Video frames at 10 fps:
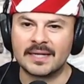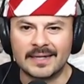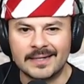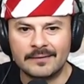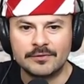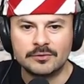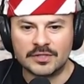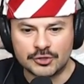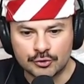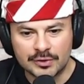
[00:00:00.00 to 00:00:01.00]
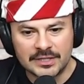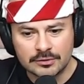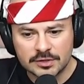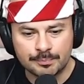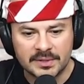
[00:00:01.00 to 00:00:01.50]
and give you the trill
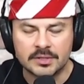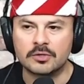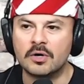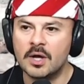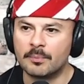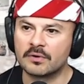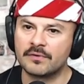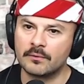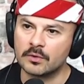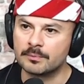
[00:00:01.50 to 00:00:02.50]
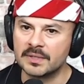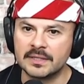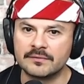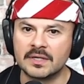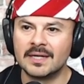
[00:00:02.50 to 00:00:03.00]
spill. Por favor,
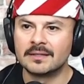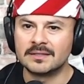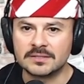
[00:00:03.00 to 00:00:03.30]
believe it. This